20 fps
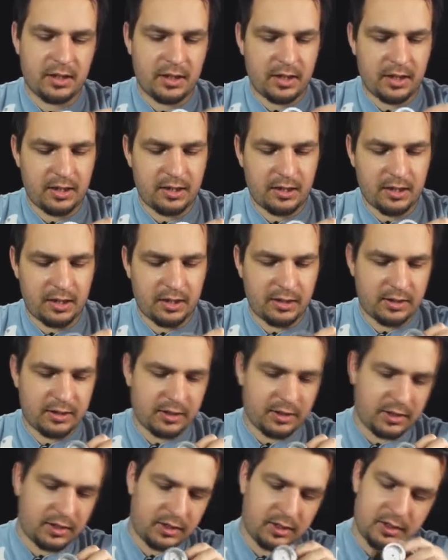and I
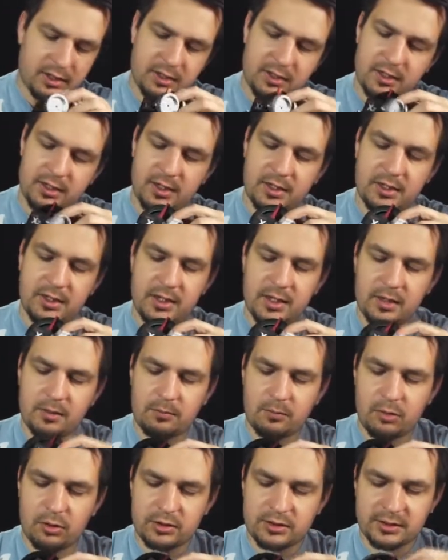think the
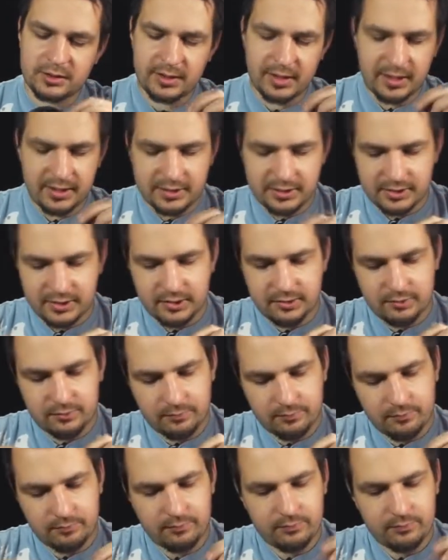gearbox casing